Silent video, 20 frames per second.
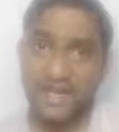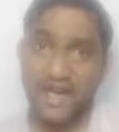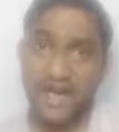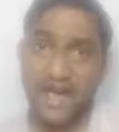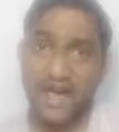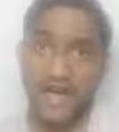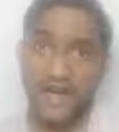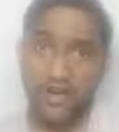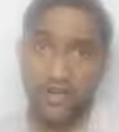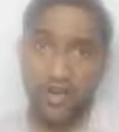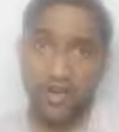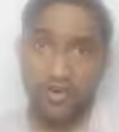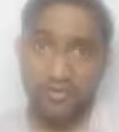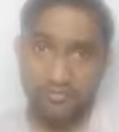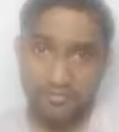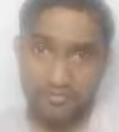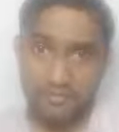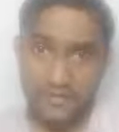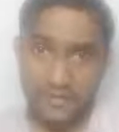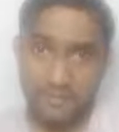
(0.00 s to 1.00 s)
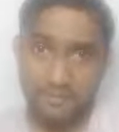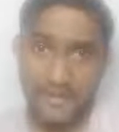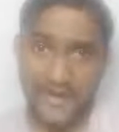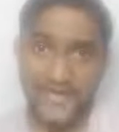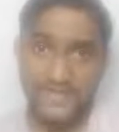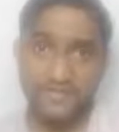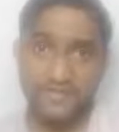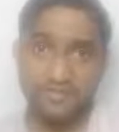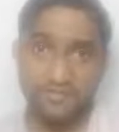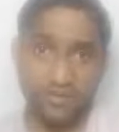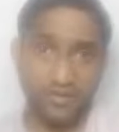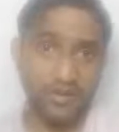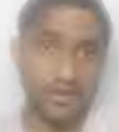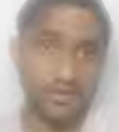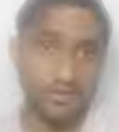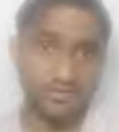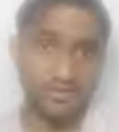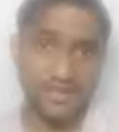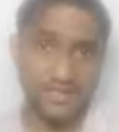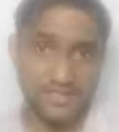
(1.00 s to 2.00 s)
are of the match the
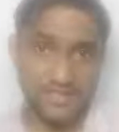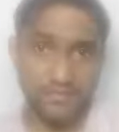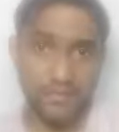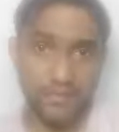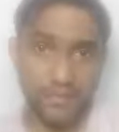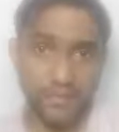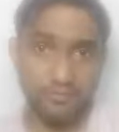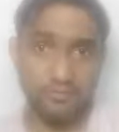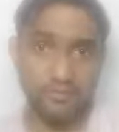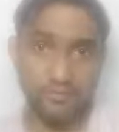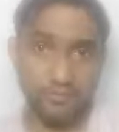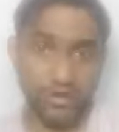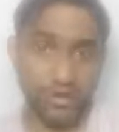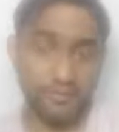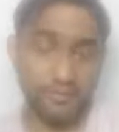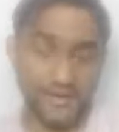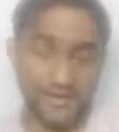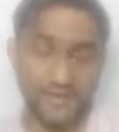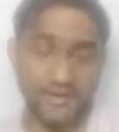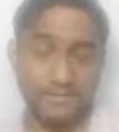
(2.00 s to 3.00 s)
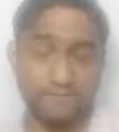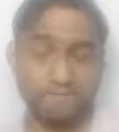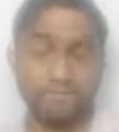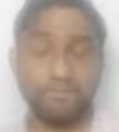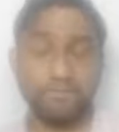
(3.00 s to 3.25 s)
following section of the format.